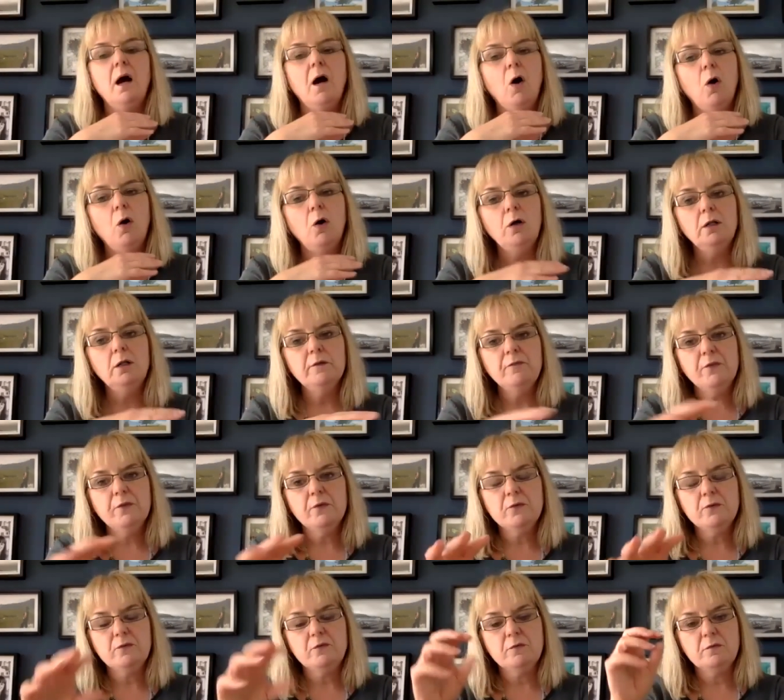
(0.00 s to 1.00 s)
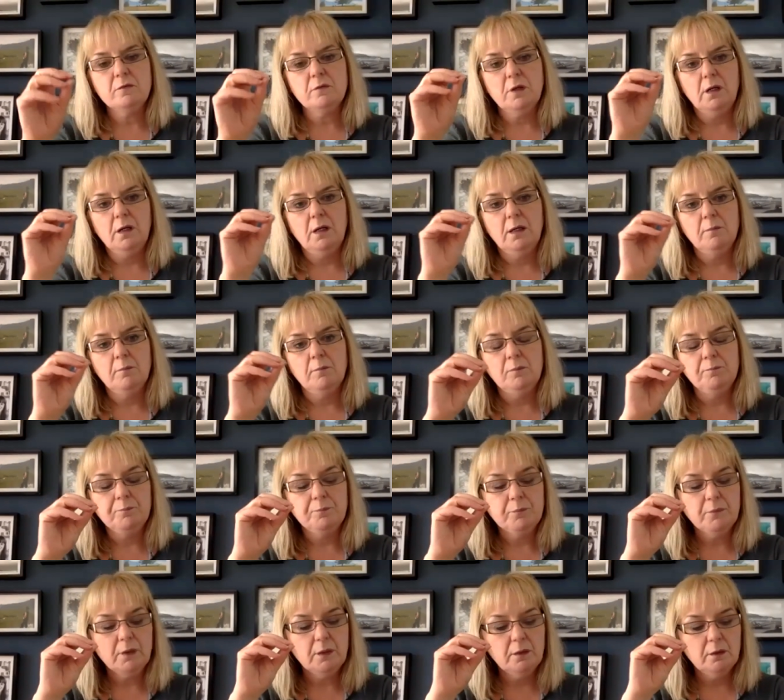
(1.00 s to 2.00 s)
all of those
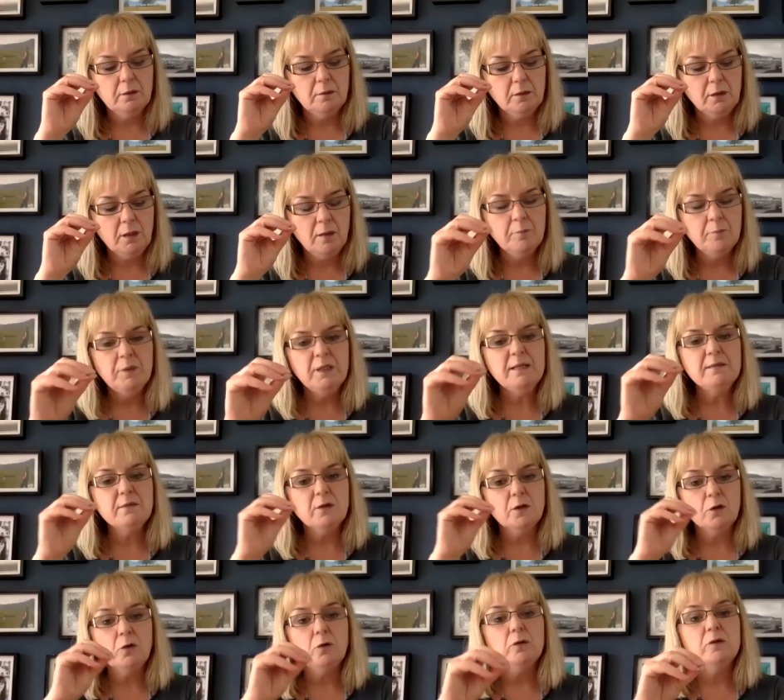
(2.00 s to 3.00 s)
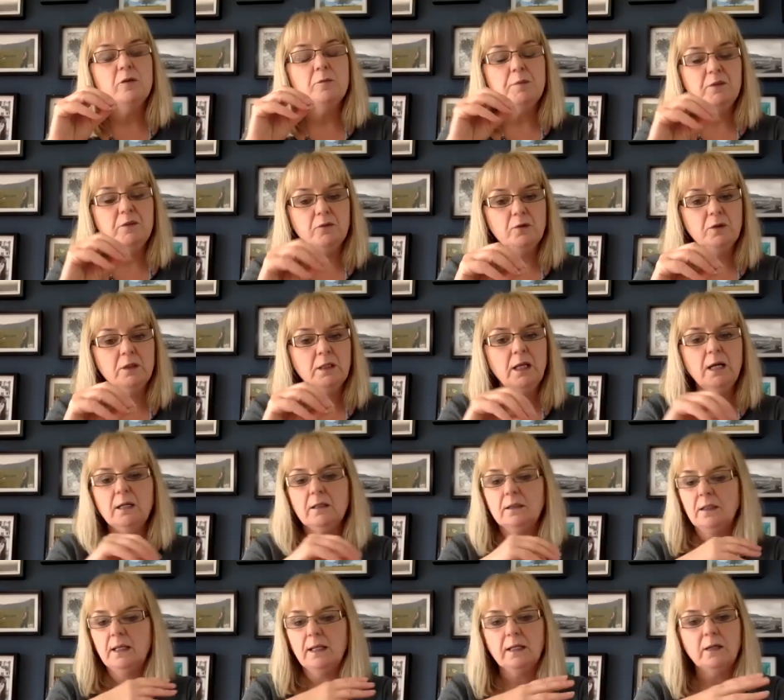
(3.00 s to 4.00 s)
companies that are going to be doing that,
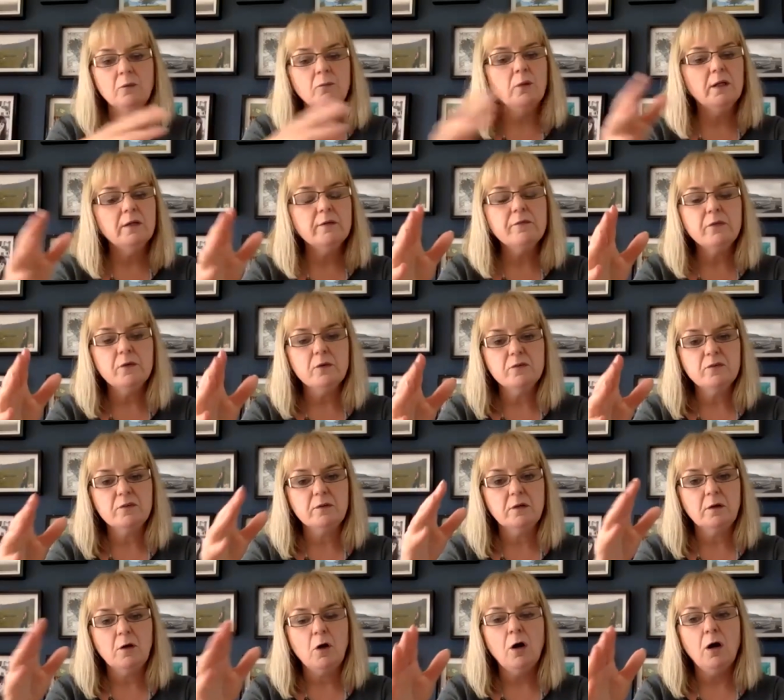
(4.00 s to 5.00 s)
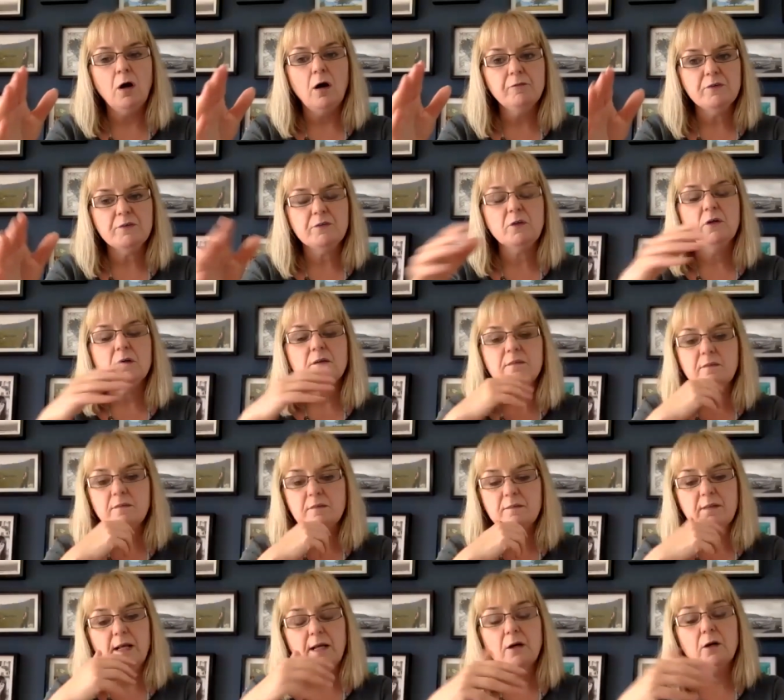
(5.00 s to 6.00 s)
getting rid of those office costs because
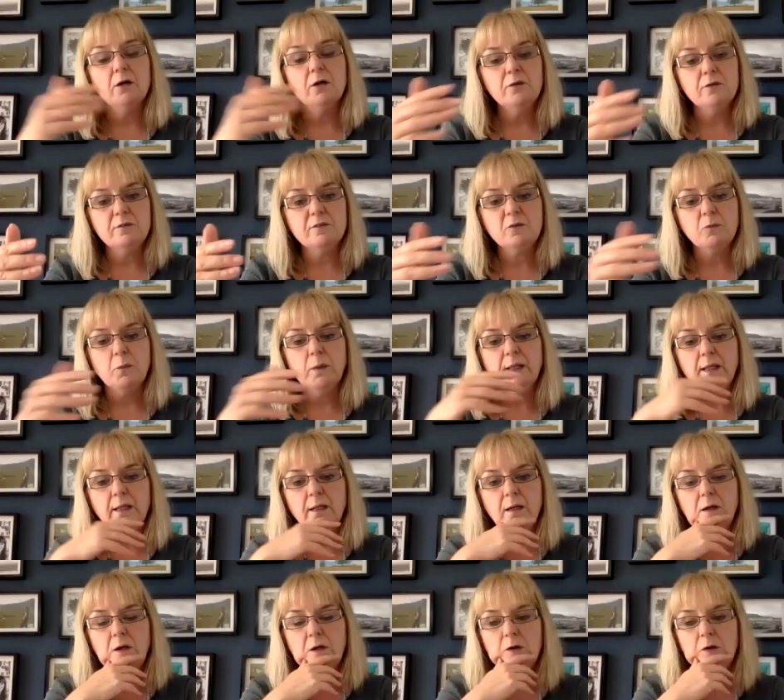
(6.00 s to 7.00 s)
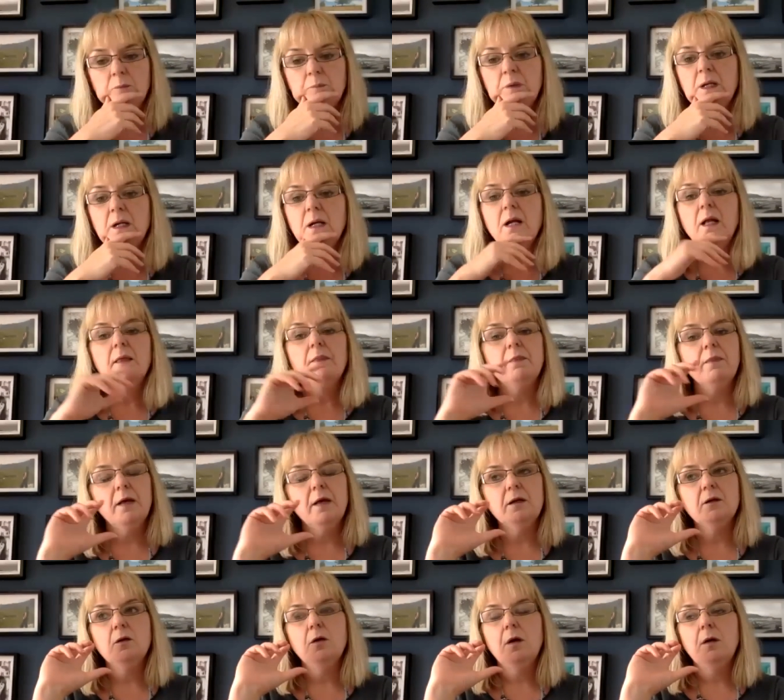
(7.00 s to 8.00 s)
they are used to working at home,
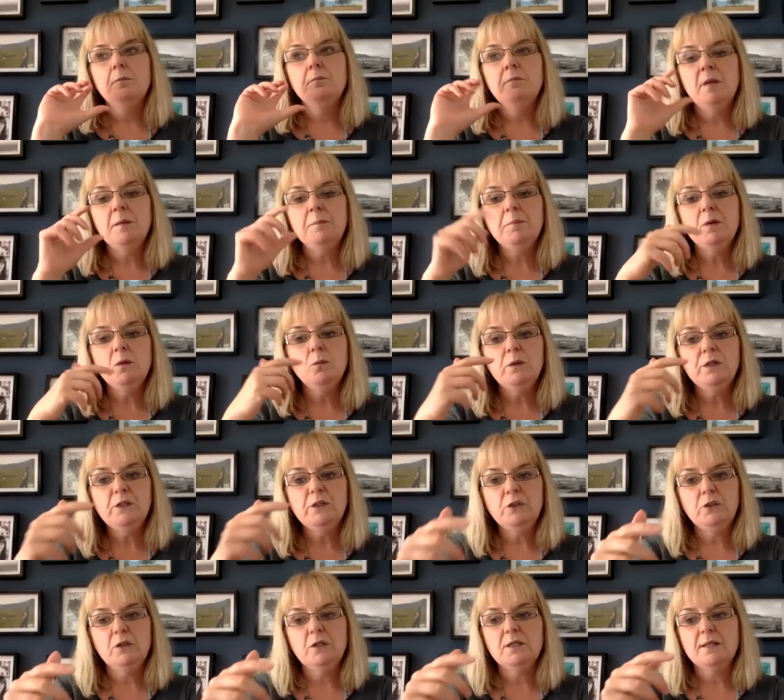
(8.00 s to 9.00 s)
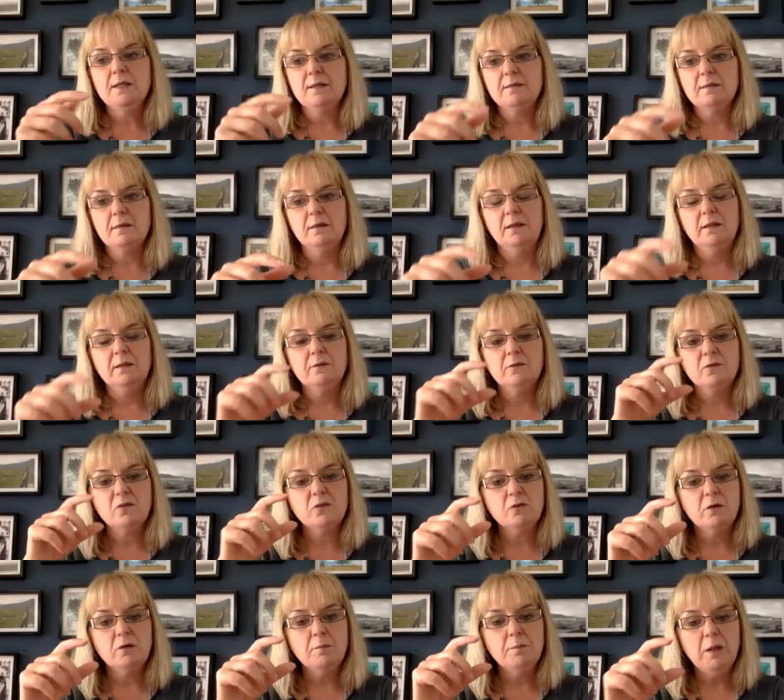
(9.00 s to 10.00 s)
that maybe we should, as an
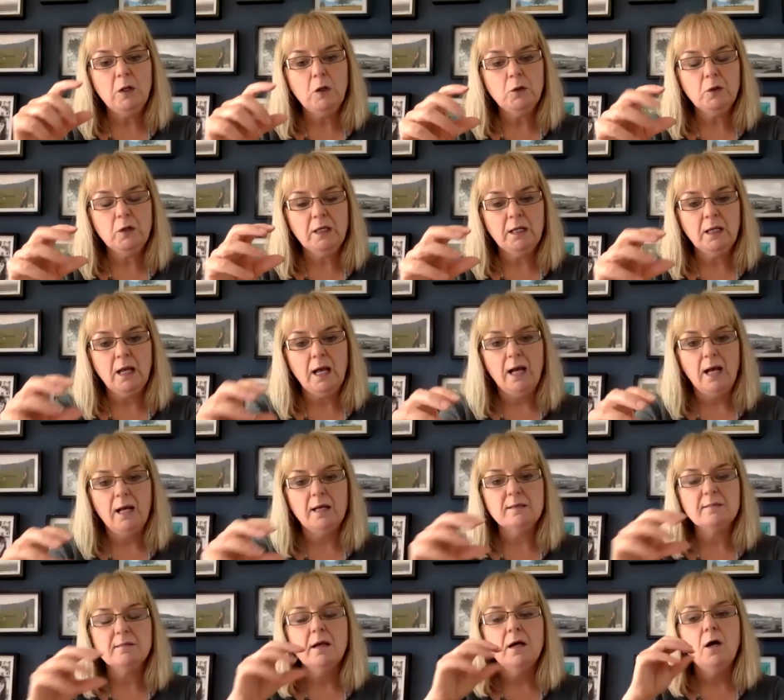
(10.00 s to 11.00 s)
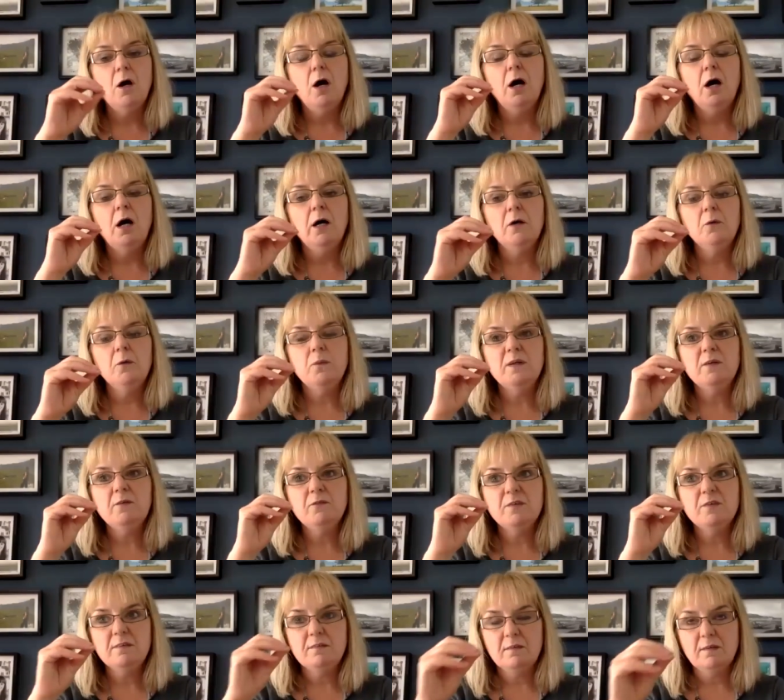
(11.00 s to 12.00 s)
industry, be looking at how we
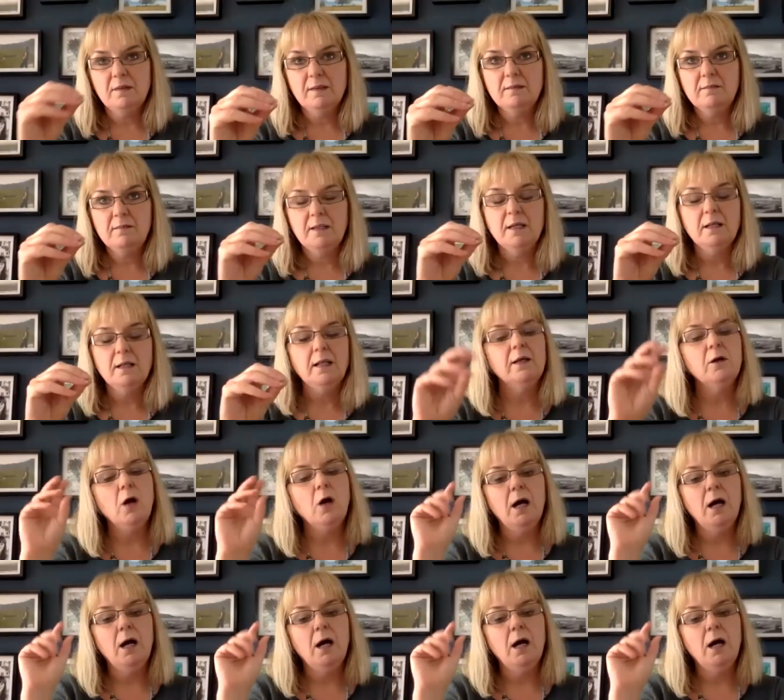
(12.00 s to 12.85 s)
facilitate, like